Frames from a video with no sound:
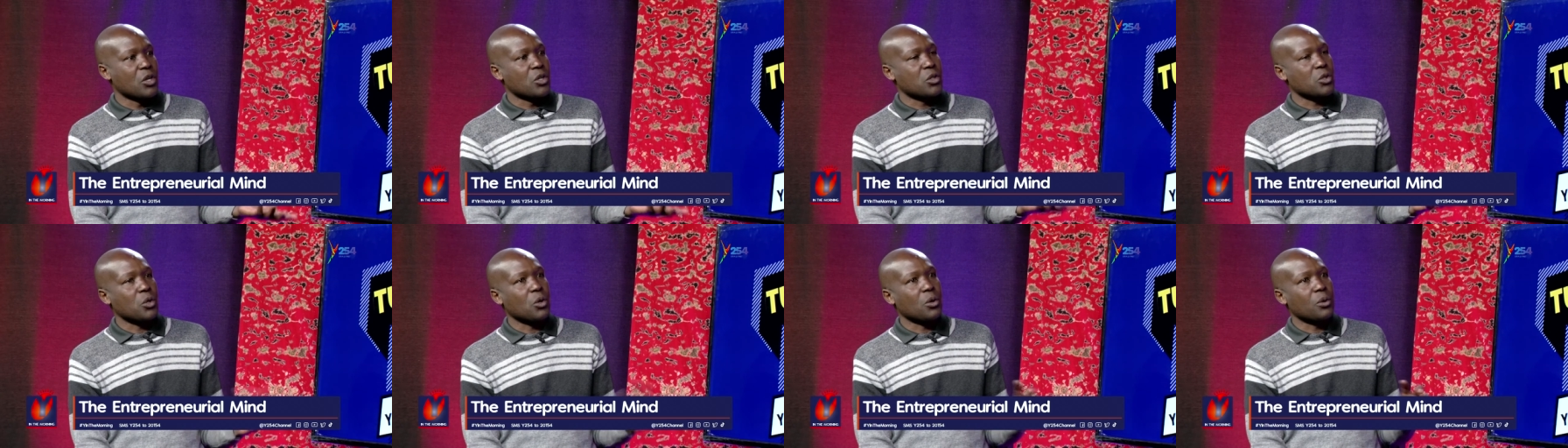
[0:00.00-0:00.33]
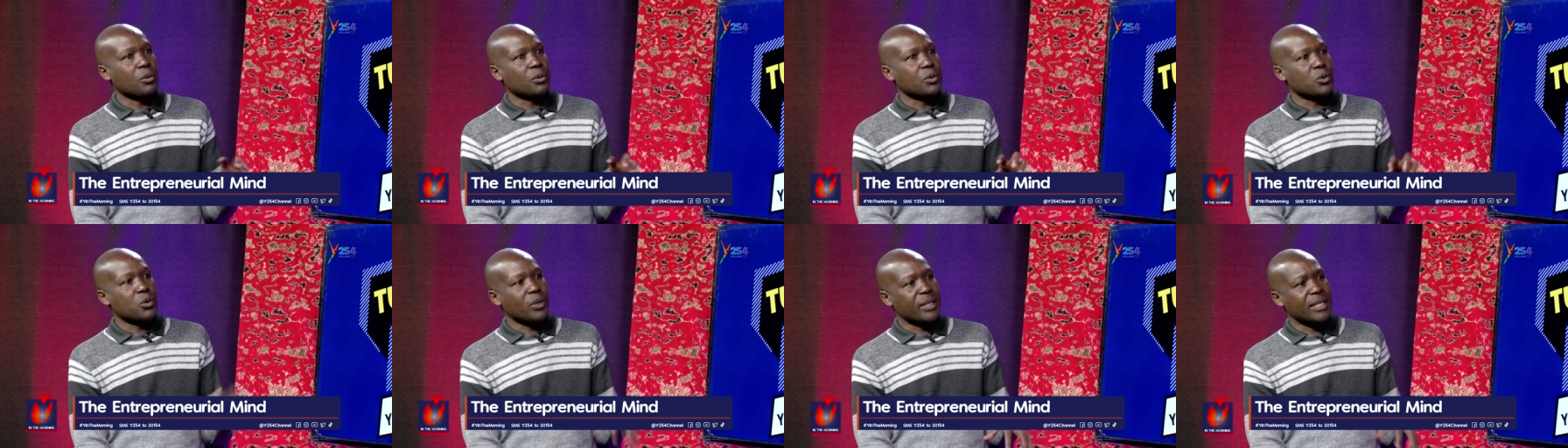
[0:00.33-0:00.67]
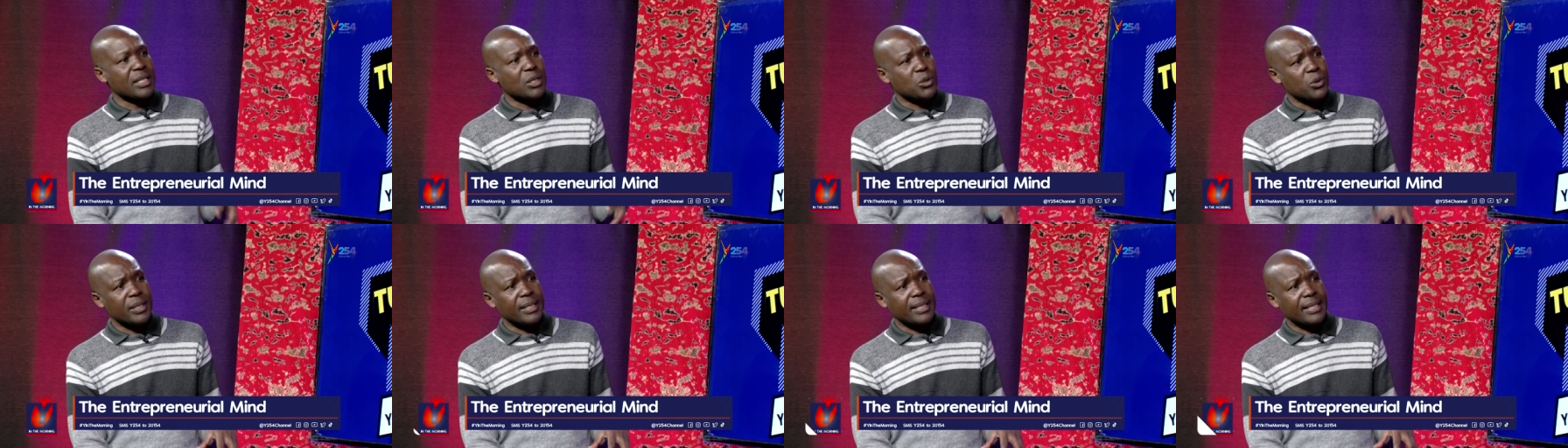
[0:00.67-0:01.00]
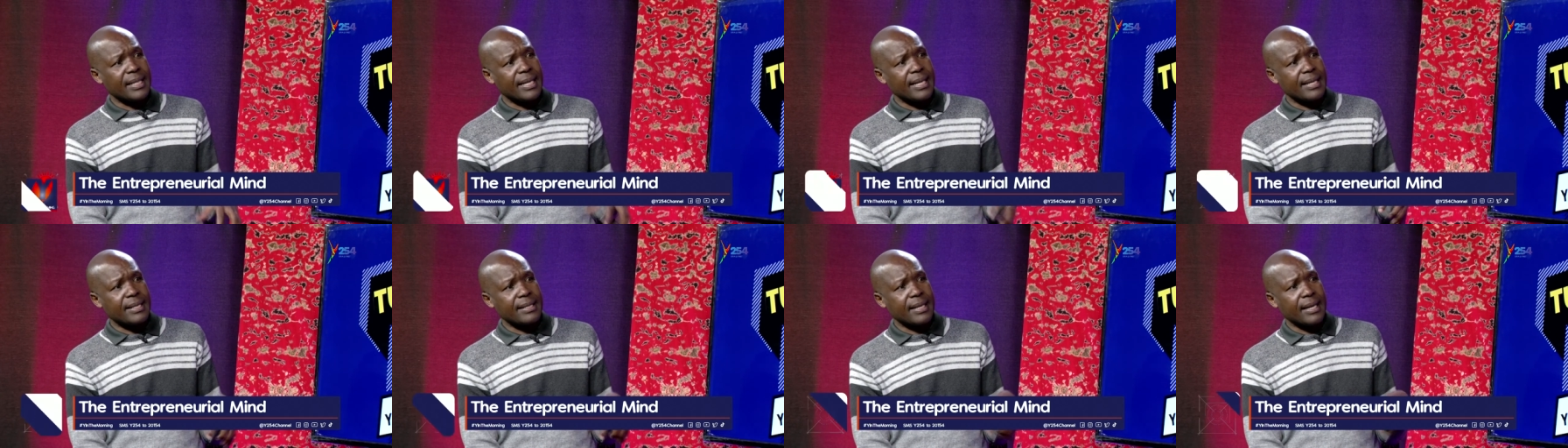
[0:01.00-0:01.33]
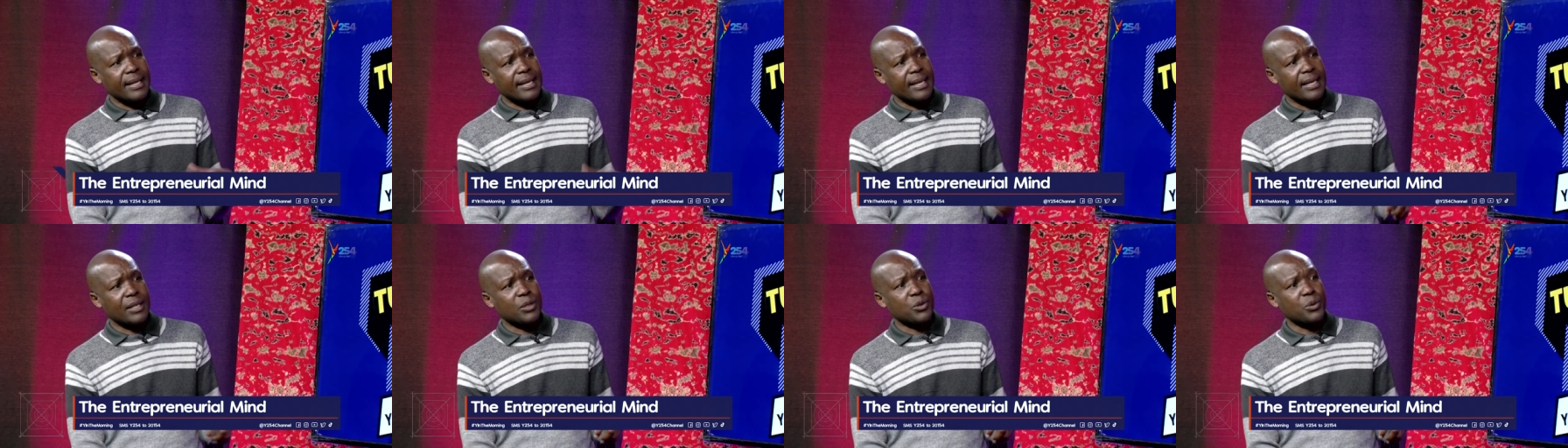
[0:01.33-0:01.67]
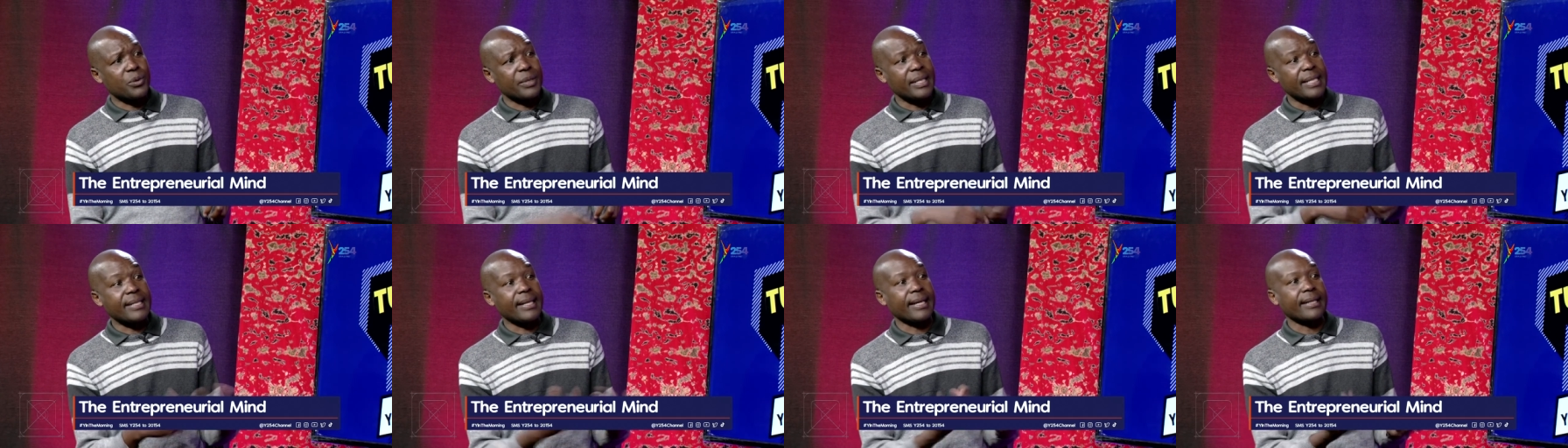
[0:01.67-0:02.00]
So twenty twenty is a year
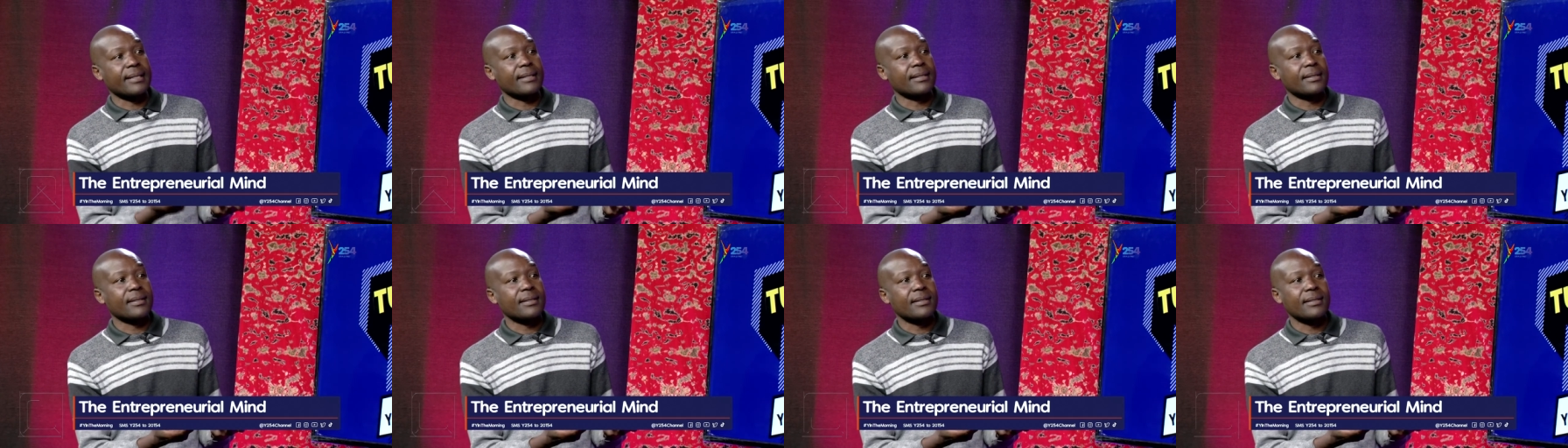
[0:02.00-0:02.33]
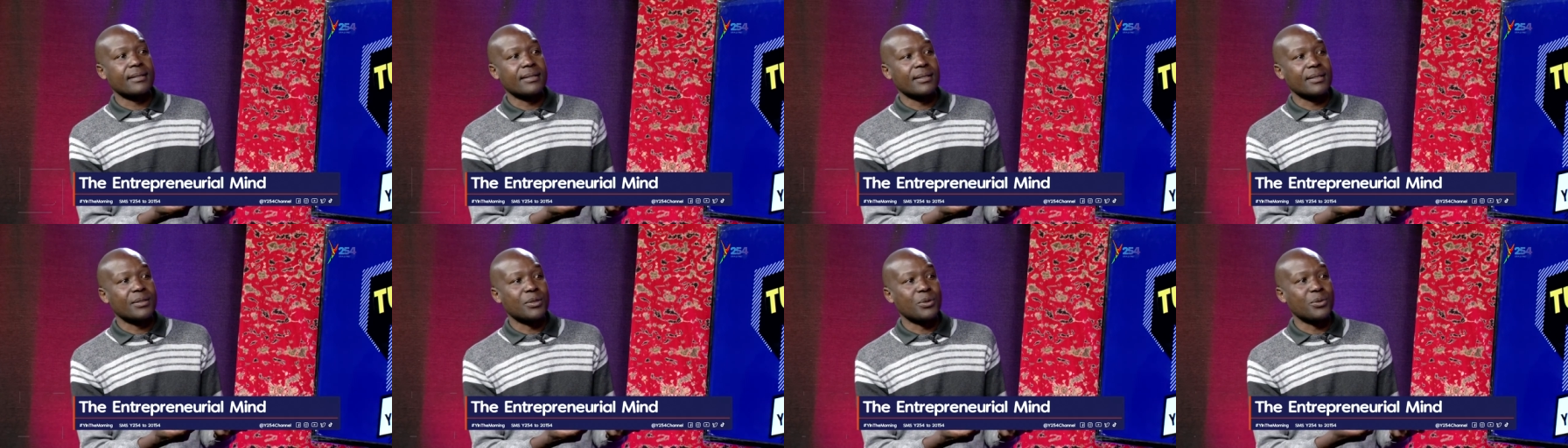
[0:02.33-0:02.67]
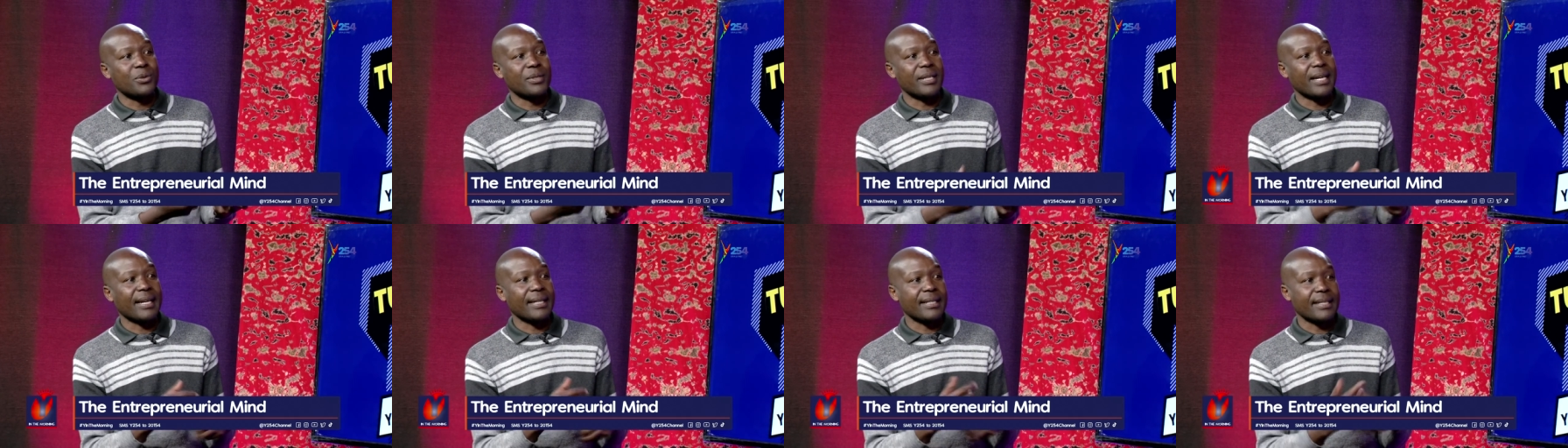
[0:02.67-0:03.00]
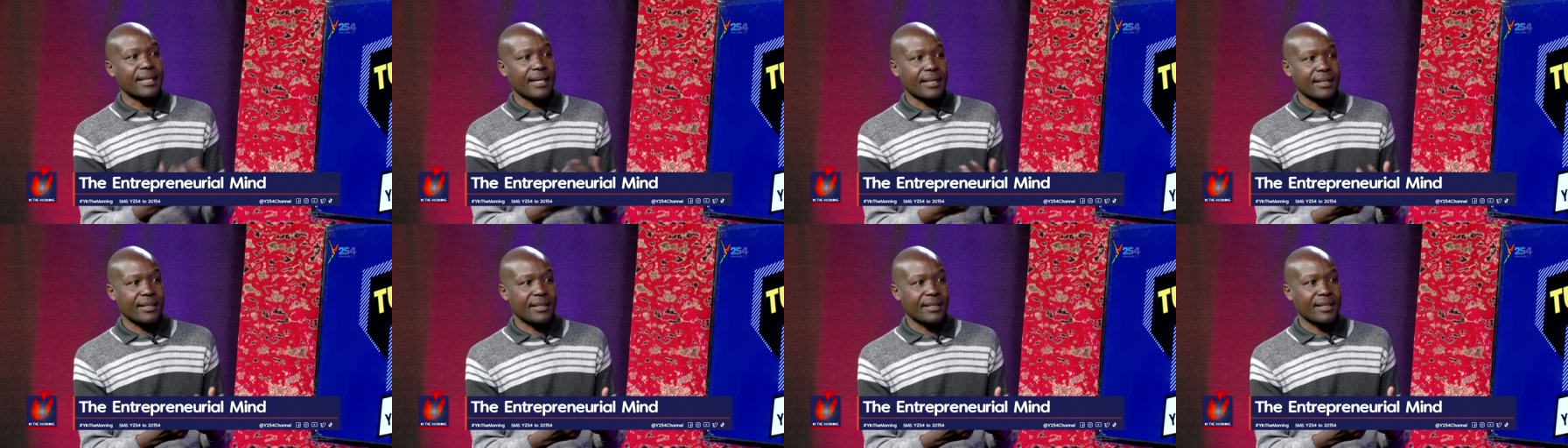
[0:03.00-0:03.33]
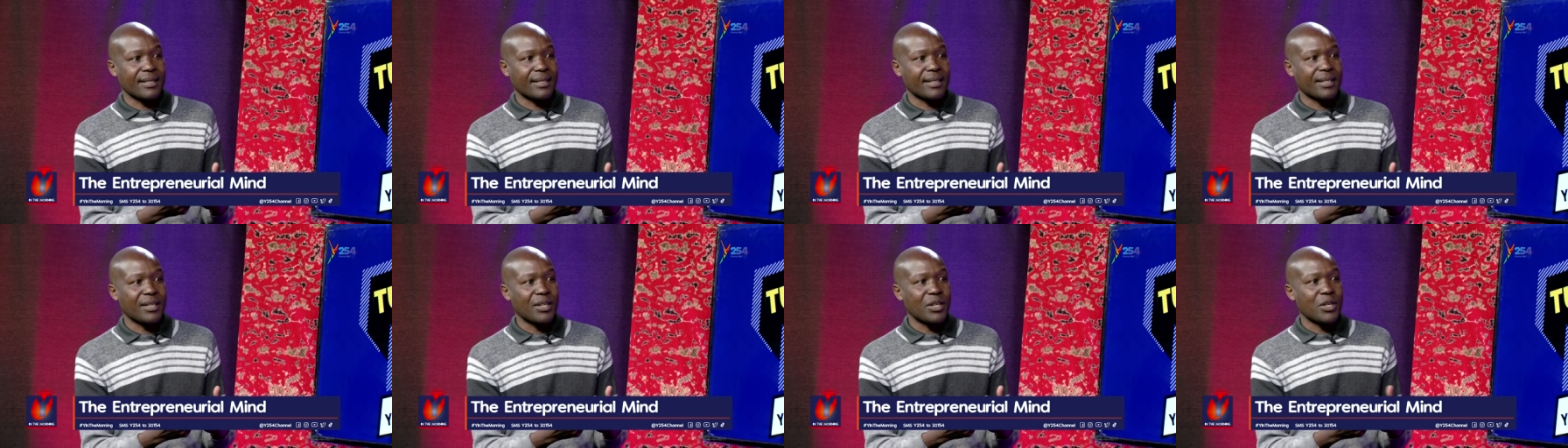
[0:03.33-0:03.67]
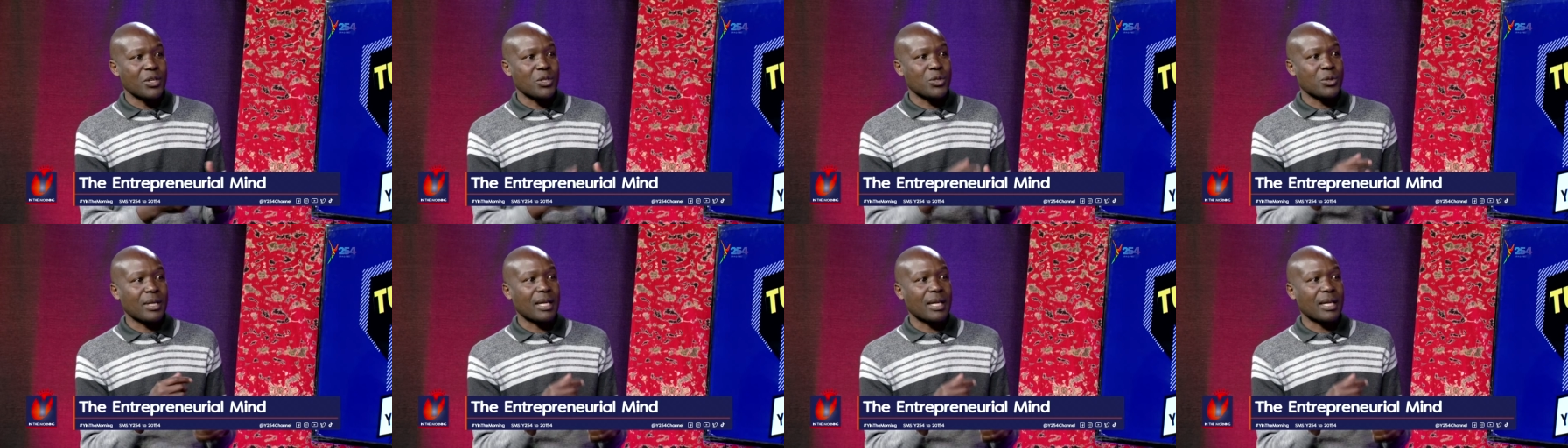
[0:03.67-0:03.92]
to reset, to readjust, mm-hmm.